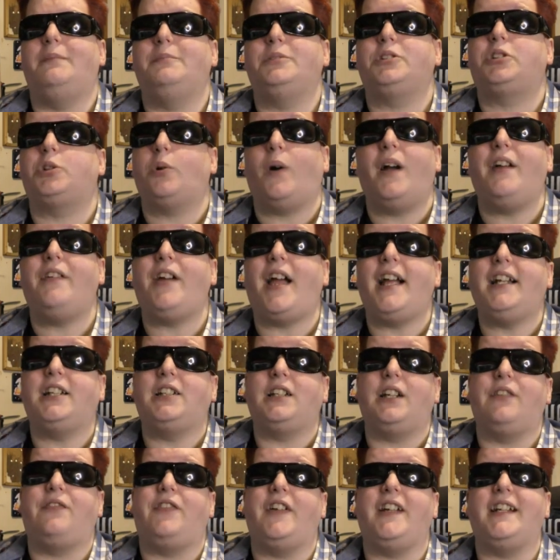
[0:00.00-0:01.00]
So I
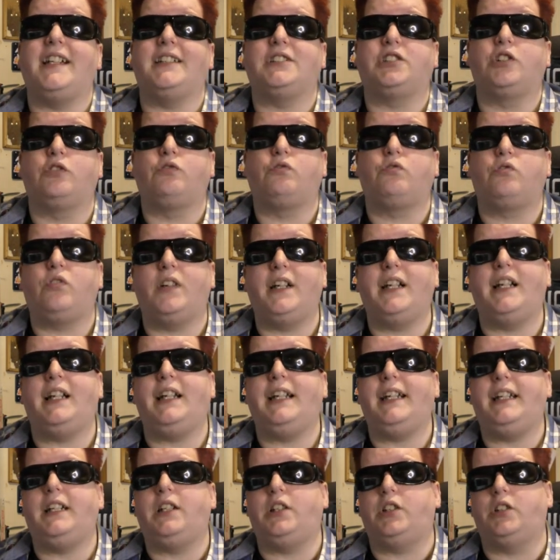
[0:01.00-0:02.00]
actually think it's a
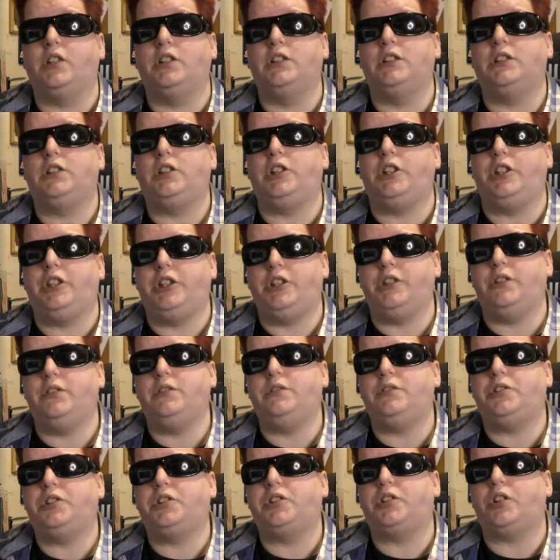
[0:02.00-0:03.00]
really good
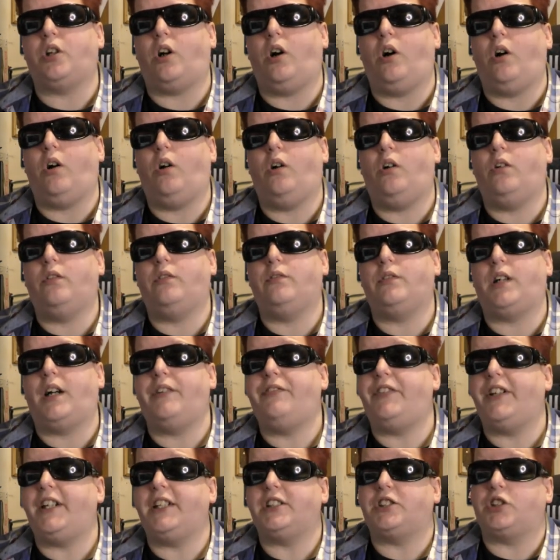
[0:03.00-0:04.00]
use of, I
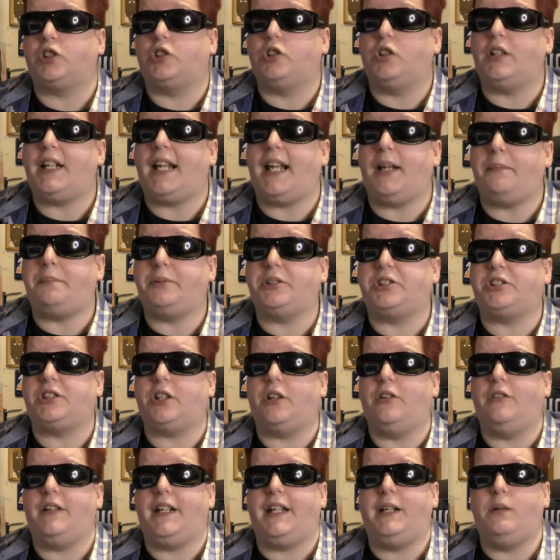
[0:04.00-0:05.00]
think it's a good
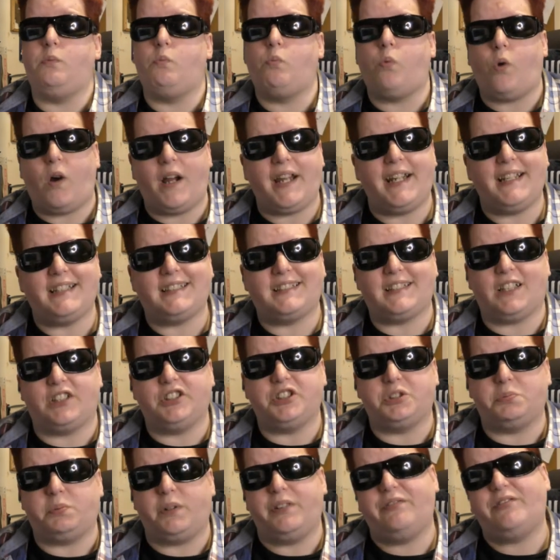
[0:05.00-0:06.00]
episode in what it
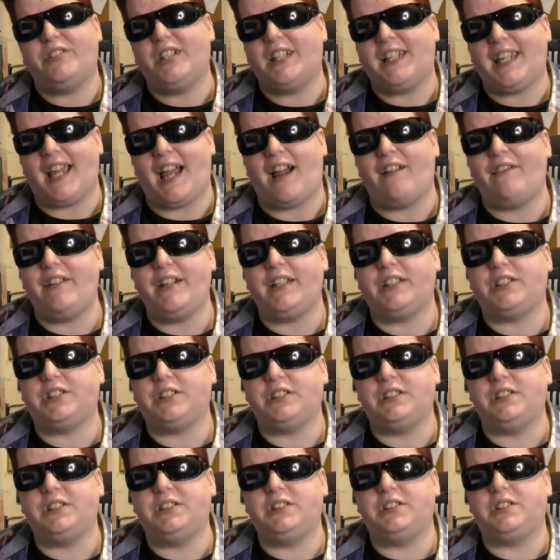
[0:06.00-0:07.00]
does with the
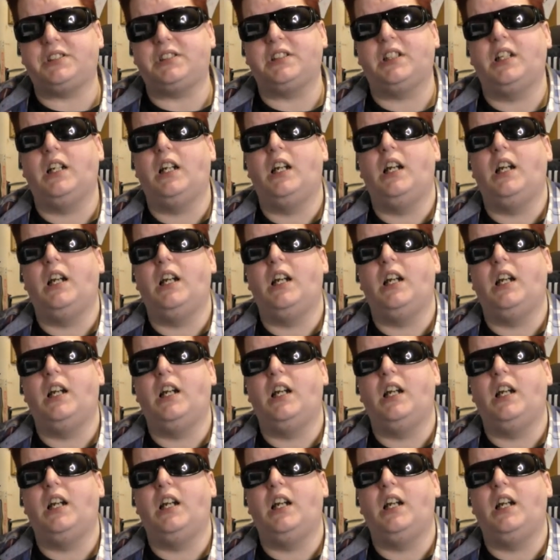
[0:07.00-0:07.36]
characters.